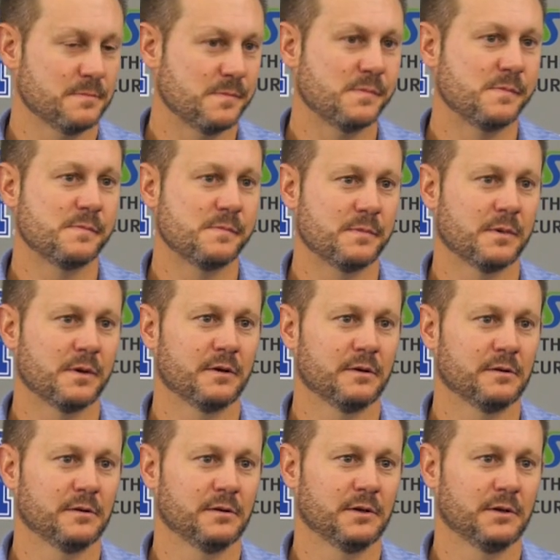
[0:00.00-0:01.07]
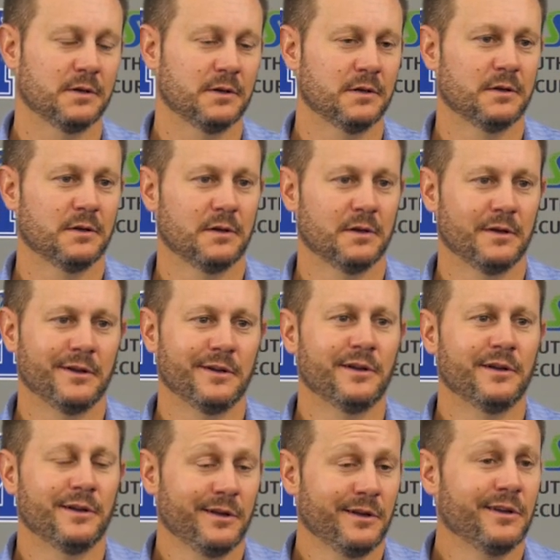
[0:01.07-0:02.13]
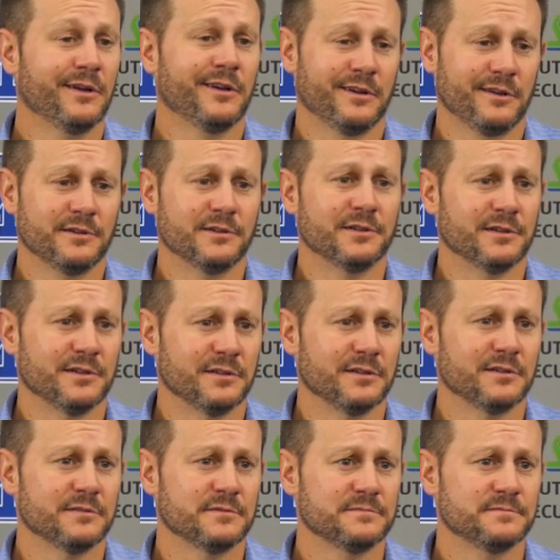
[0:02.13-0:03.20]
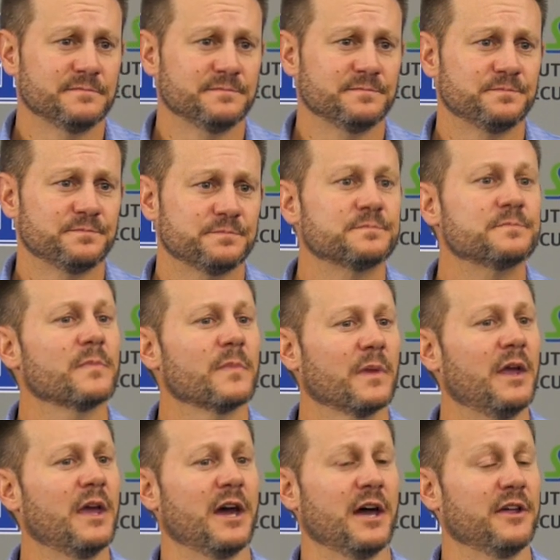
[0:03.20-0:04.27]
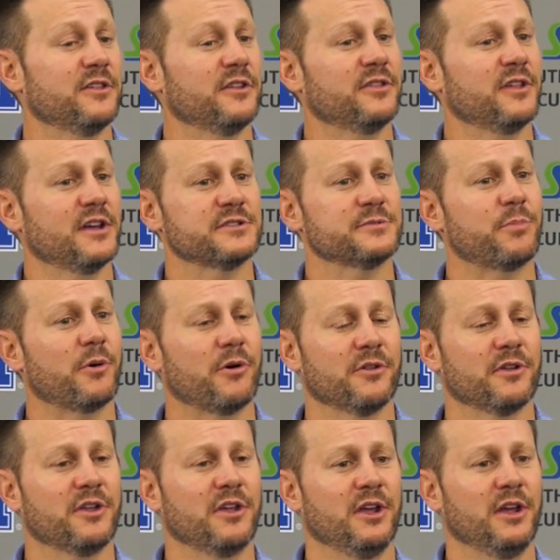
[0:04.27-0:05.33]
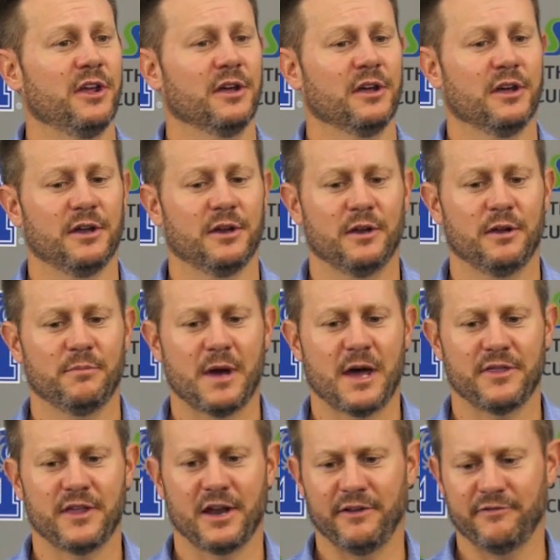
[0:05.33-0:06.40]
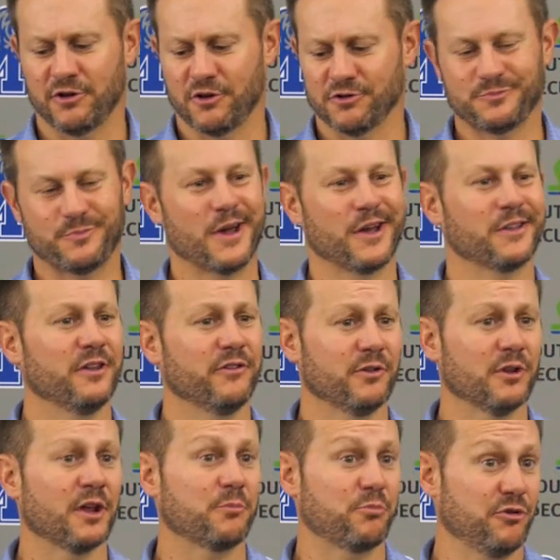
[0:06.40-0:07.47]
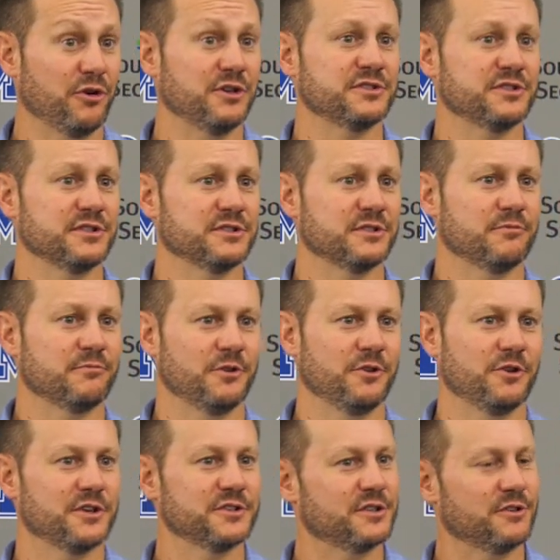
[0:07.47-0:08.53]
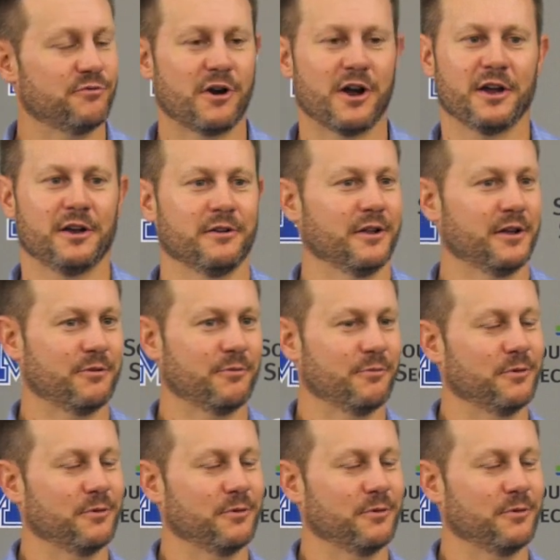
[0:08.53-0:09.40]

to know that when a defense commits to taking him away, you guys do have the answer. Yeah, I think that's part of the key, and, and Matt, that even goes back to even like preseason when you guys said Ryan, like